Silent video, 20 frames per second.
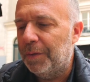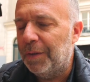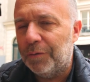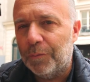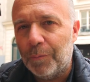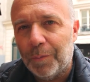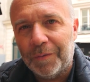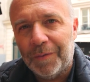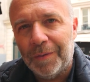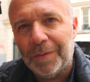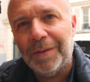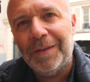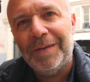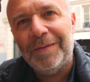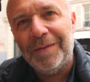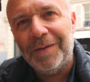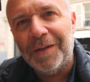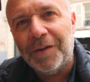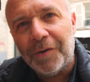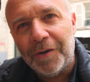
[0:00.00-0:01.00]
this croissant
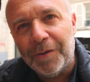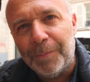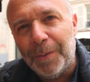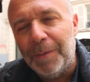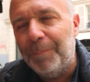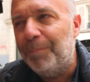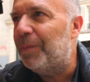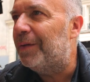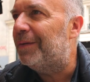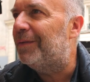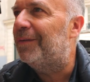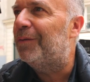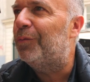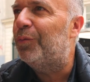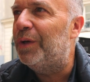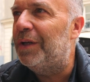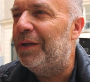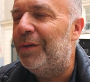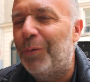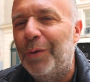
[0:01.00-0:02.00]
is incredible. It's
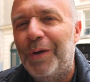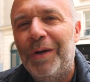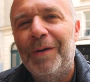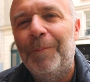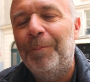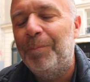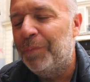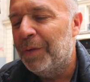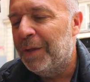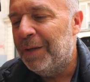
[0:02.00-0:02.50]
really, really